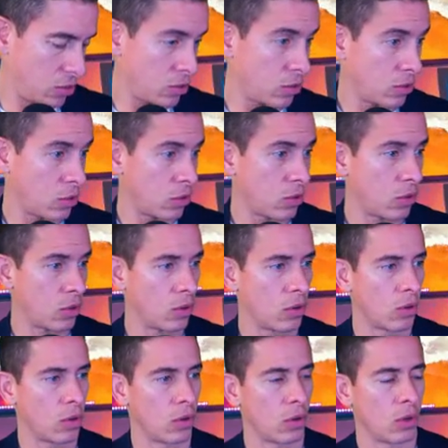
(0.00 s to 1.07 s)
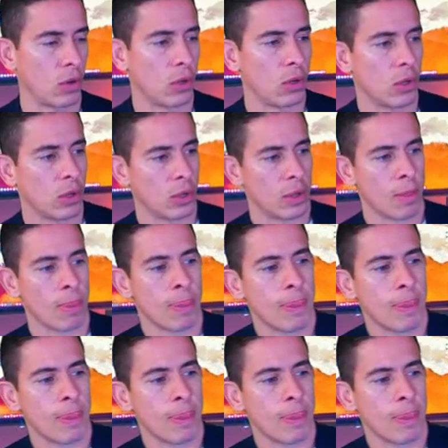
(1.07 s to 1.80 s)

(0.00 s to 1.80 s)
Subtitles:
Nobody speaks.